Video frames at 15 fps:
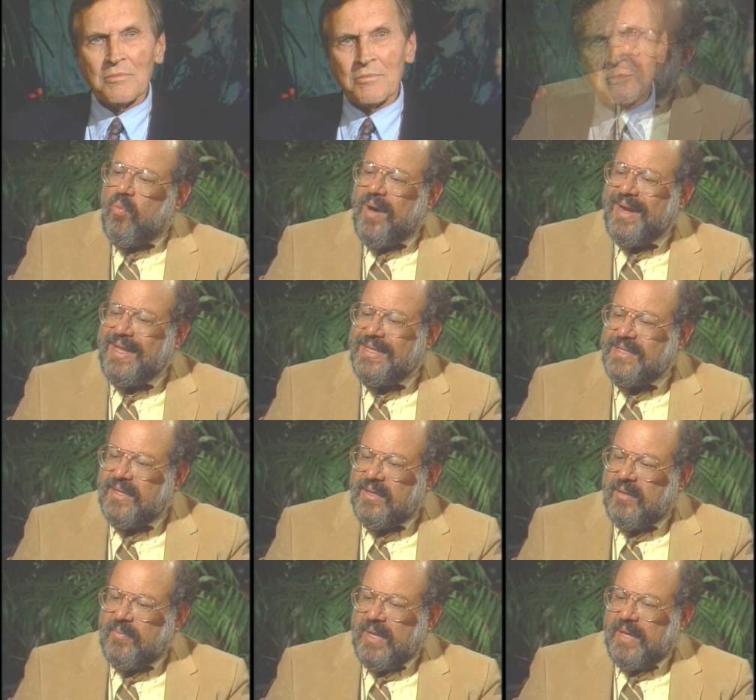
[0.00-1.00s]
Well, what is
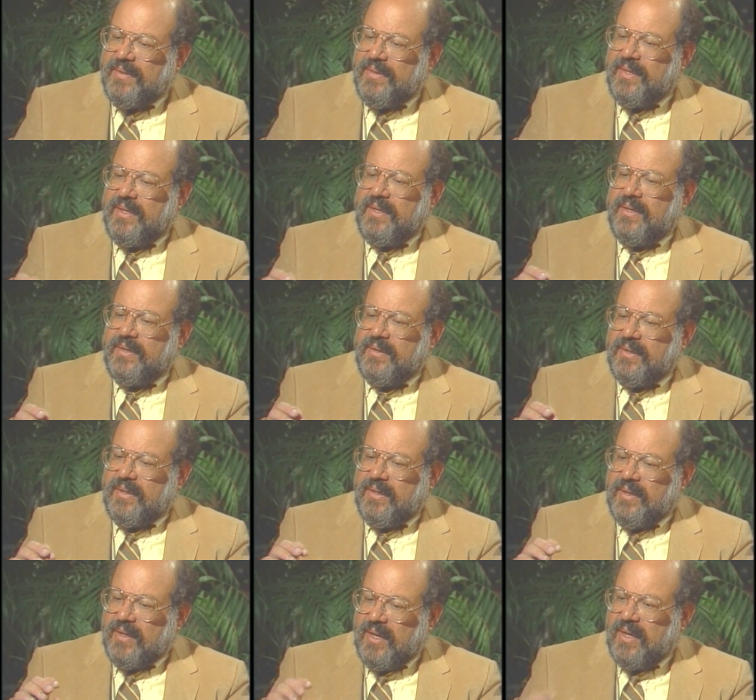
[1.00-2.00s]
it about the
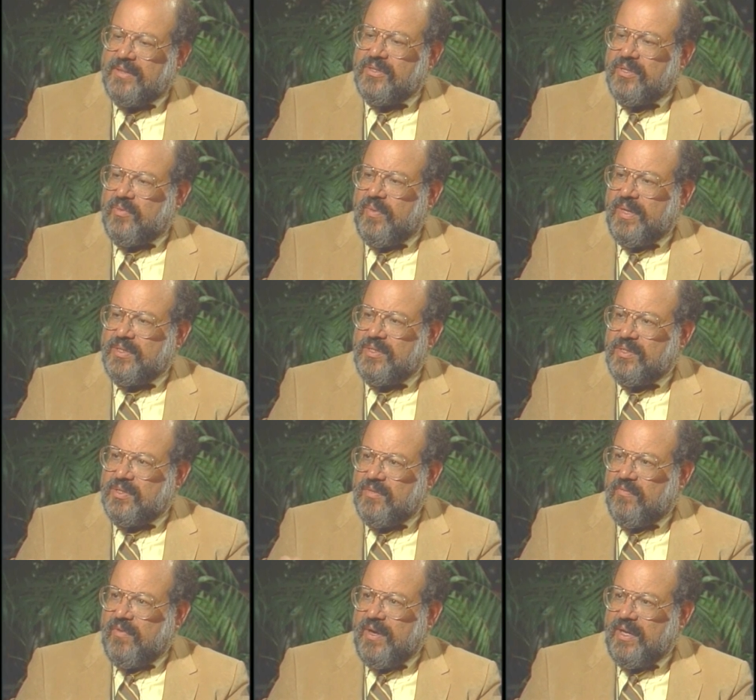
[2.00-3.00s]

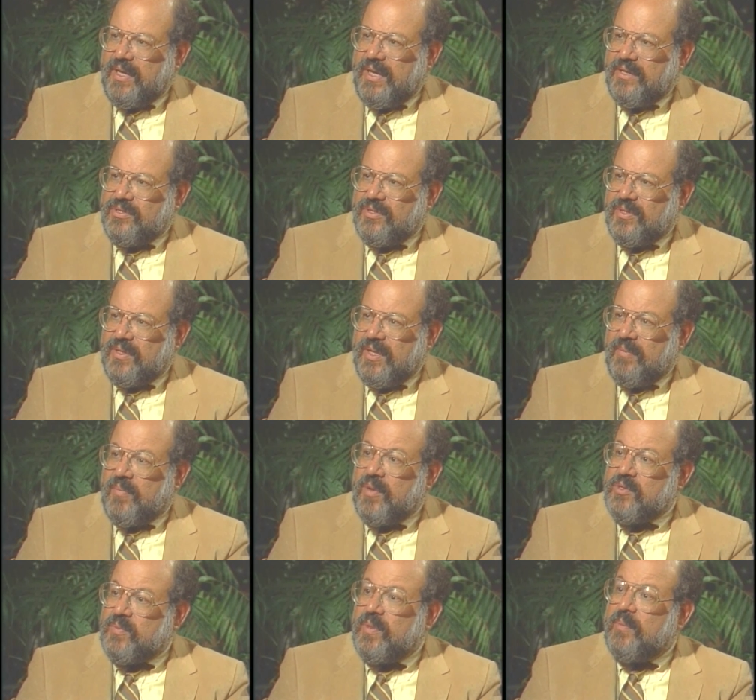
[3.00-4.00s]
consequences of radiation that
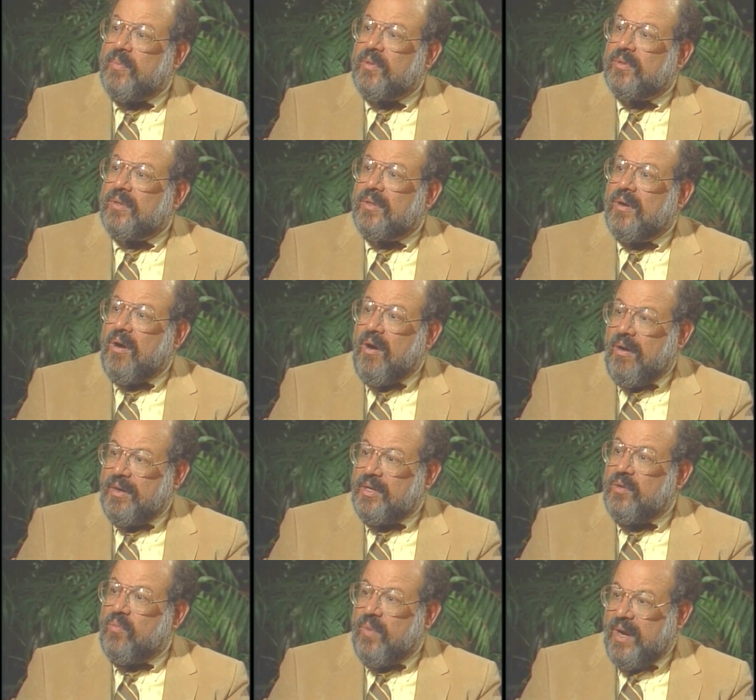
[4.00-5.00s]
most people
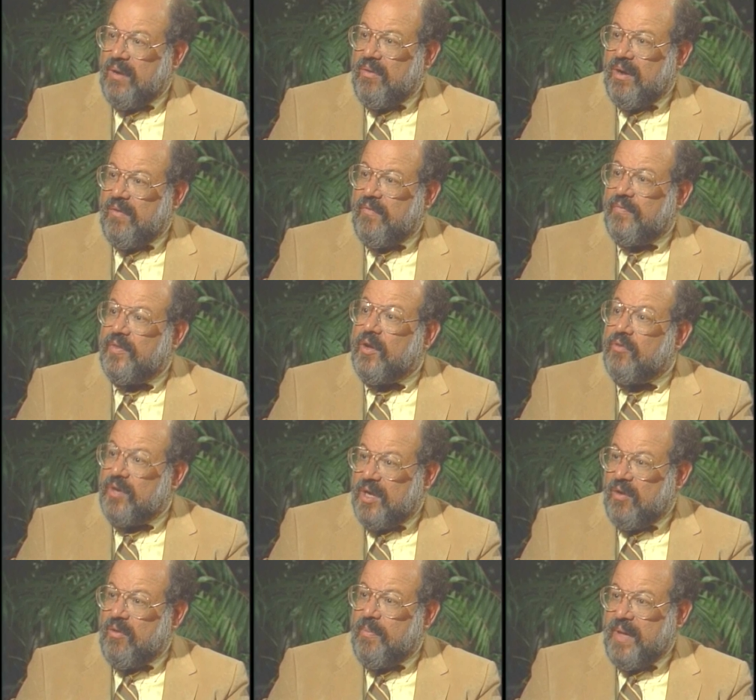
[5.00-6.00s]
aren't aware of, don't
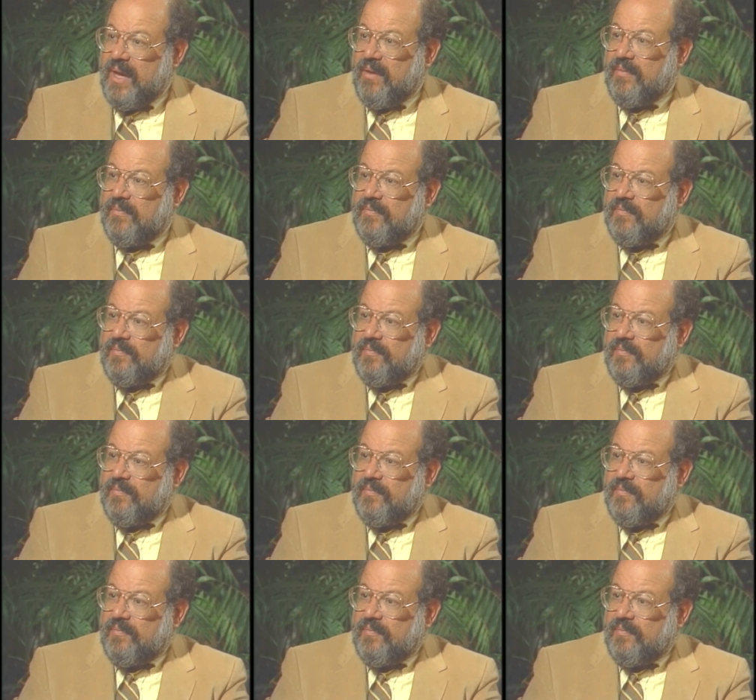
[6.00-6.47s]
know about?